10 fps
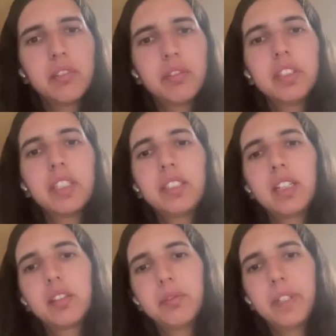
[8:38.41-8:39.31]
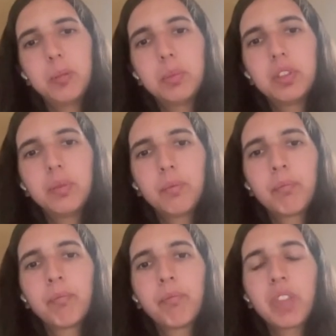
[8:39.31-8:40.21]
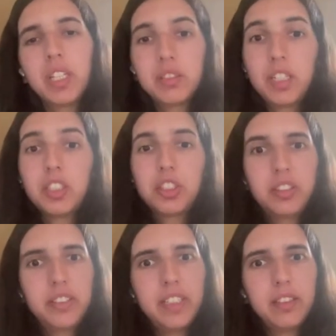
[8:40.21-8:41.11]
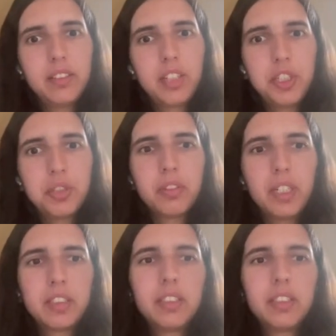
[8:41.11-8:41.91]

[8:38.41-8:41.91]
given that the other variable is larger than that threshold R.